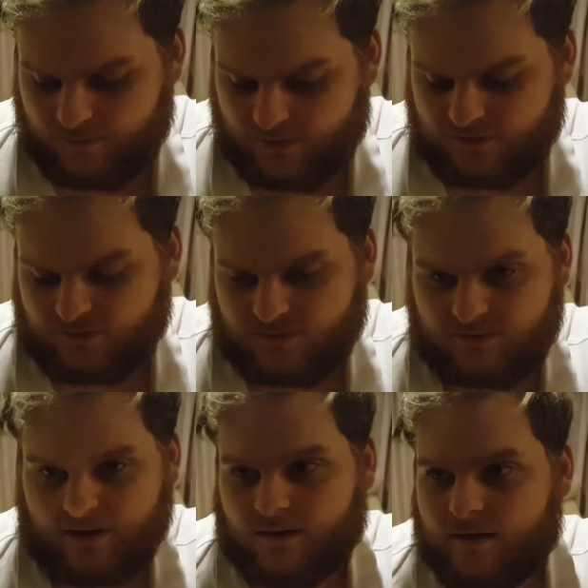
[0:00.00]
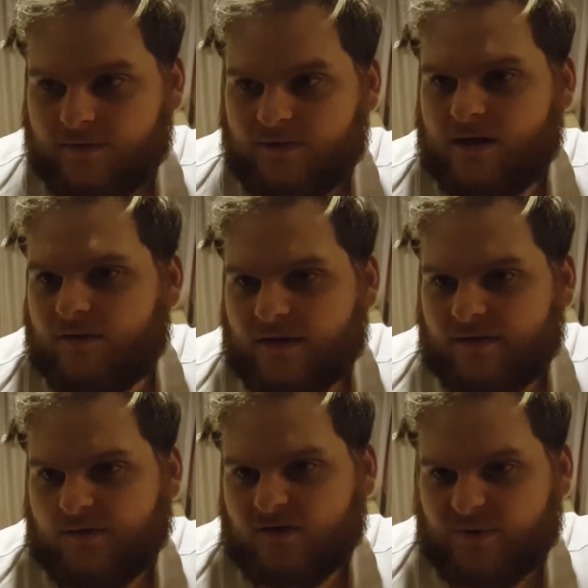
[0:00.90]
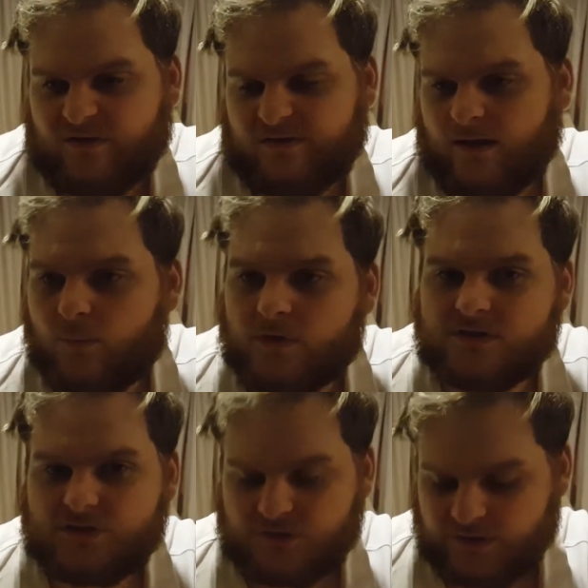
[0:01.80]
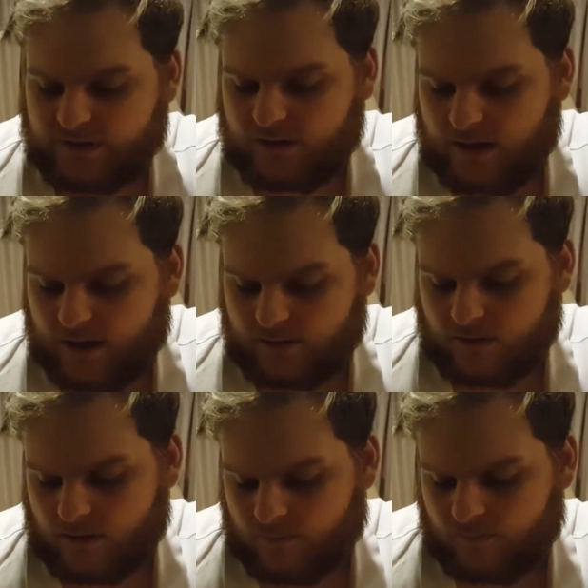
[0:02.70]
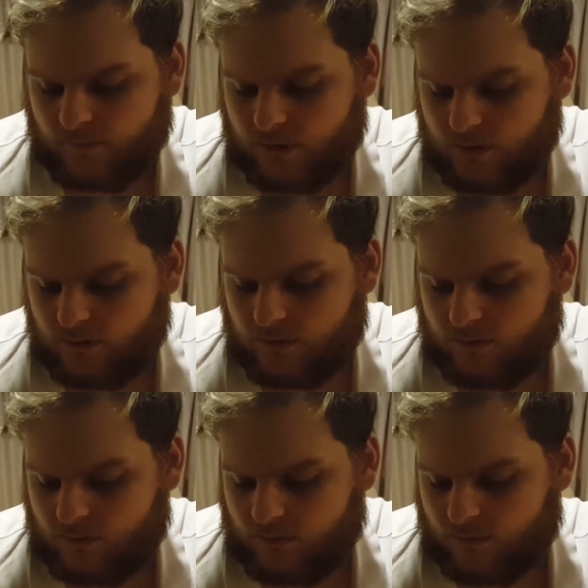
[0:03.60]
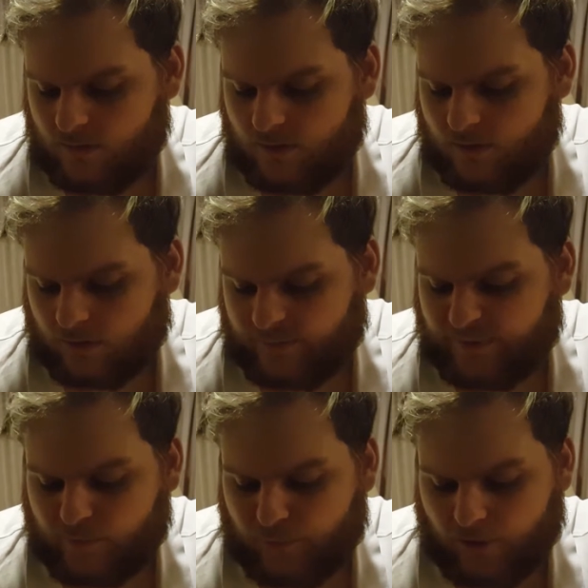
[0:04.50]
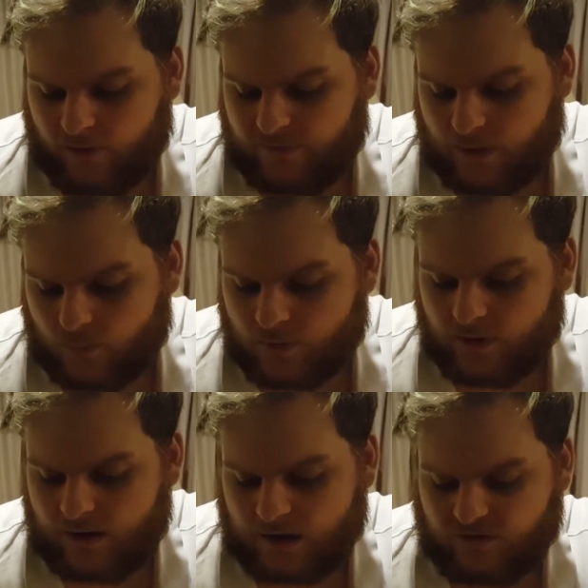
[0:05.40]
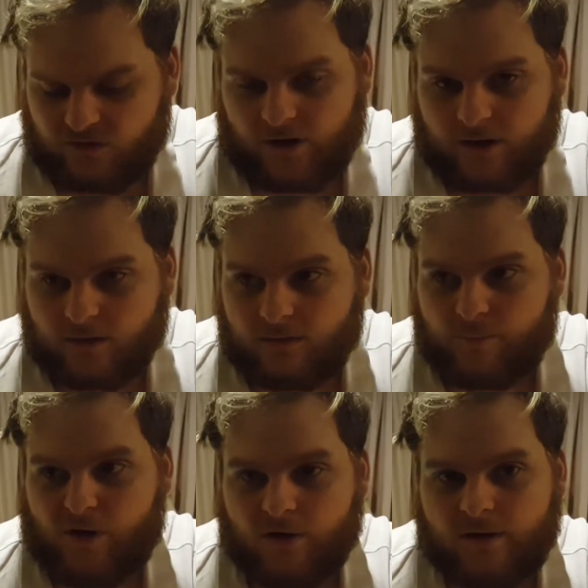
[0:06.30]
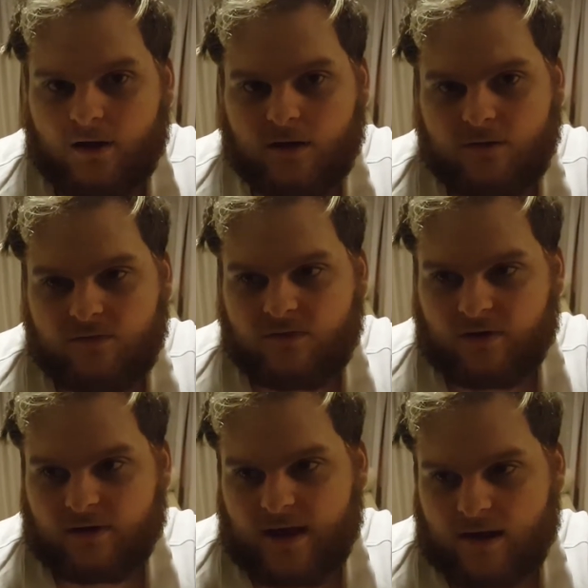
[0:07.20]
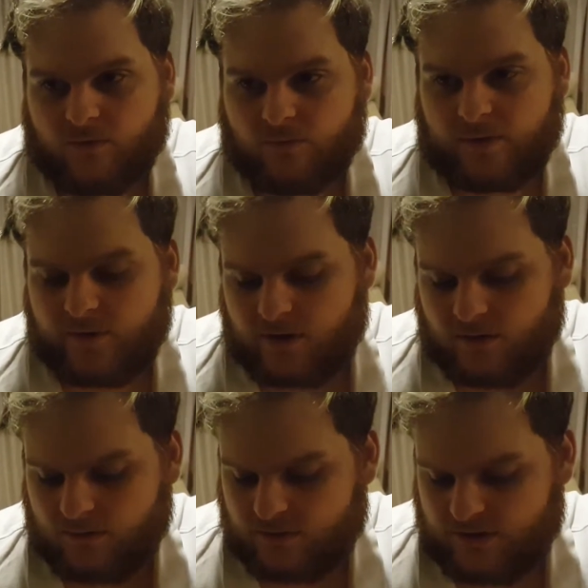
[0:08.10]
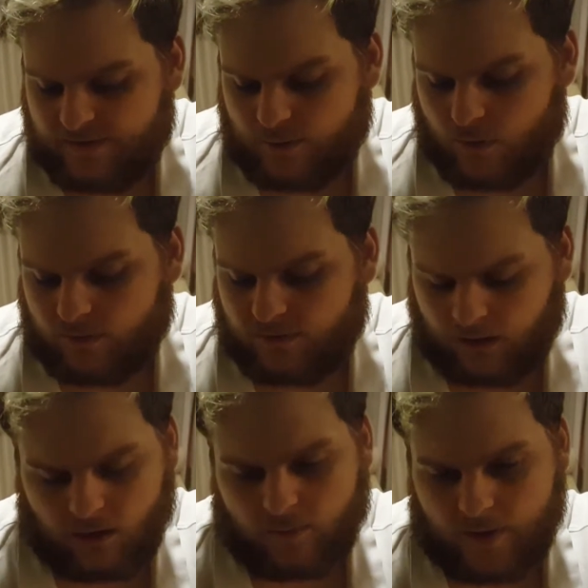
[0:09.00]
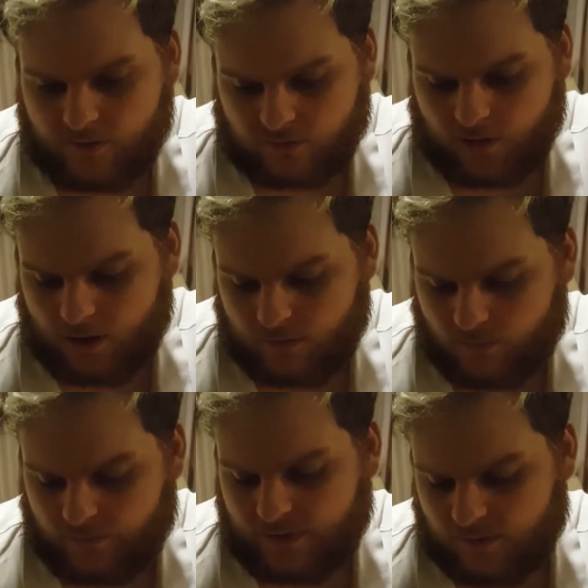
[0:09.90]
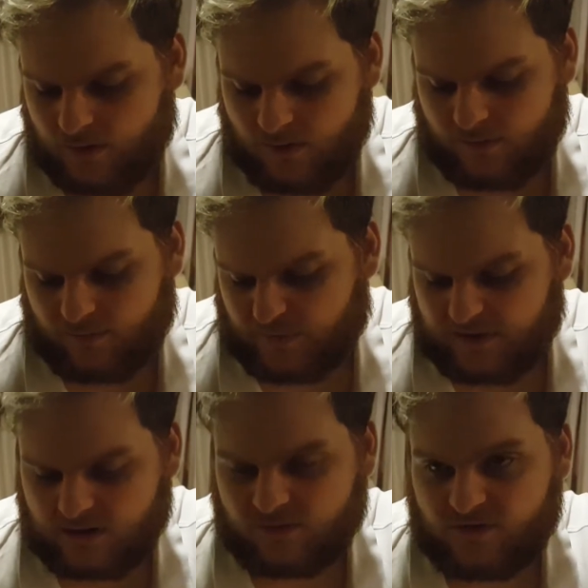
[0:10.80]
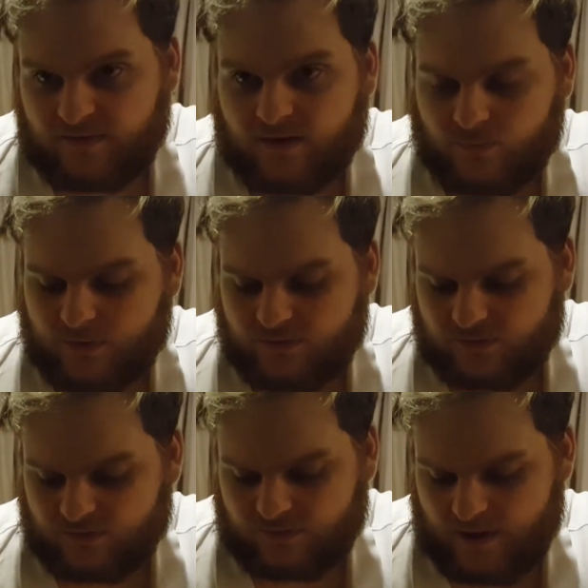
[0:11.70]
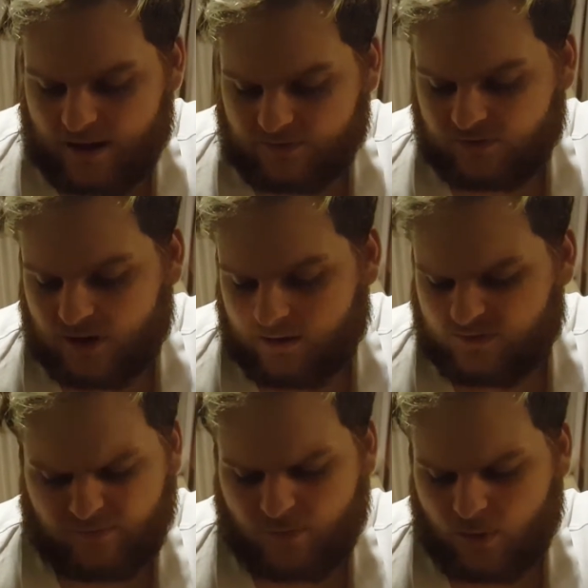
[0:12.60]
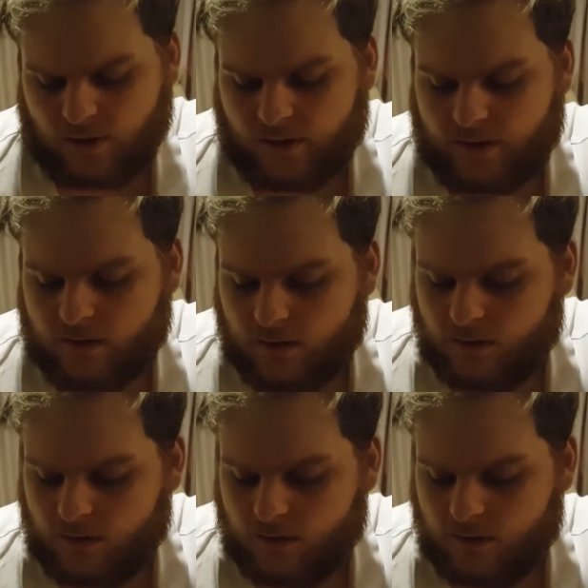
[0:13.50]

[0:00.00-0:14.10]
that's just and that just makes their deck worse usually. And a lot of people in Perth, they were actually citing the pot card to out Reaper, and they weren't thinking about this card. Well, they didn't cite the other one to out this card, except for one guy,